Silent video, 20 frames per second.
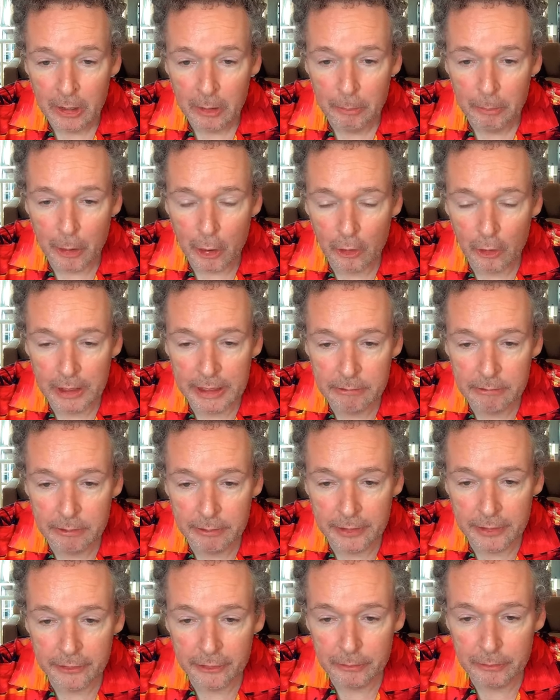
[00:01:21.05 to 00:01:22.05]

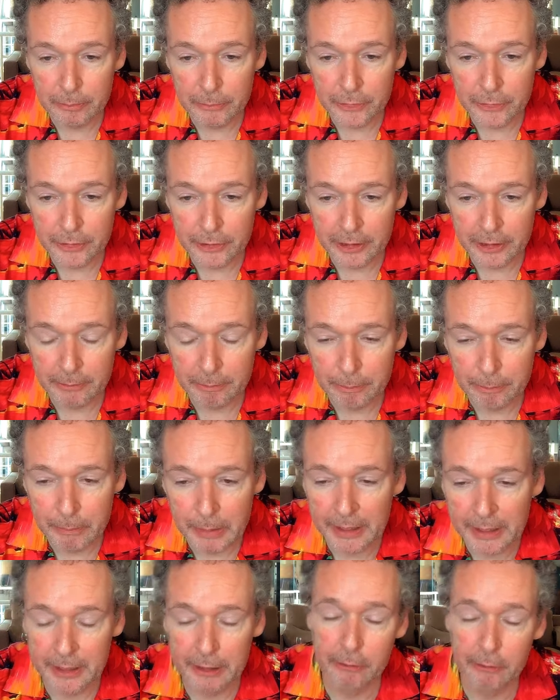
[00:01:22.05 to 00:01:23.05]
polyrhythms
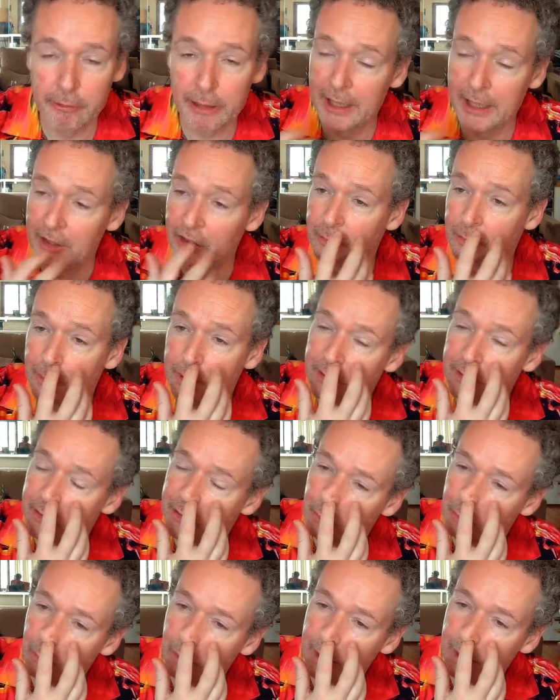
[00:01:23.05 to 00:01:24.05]
and
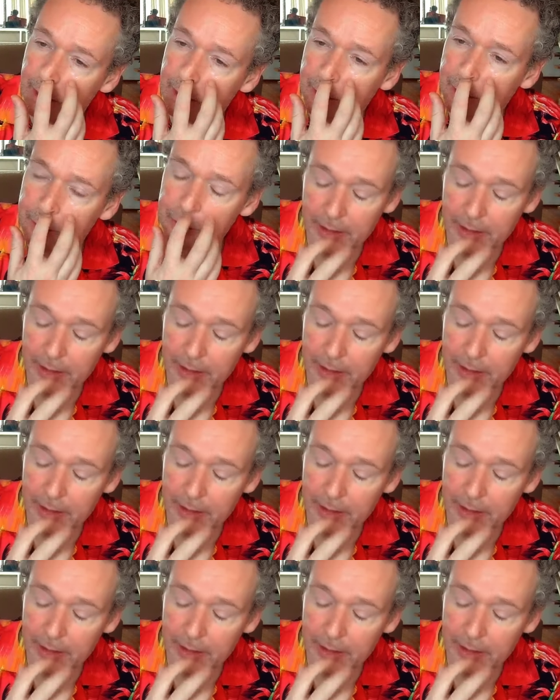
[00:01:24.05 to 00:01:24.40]
arrangements were,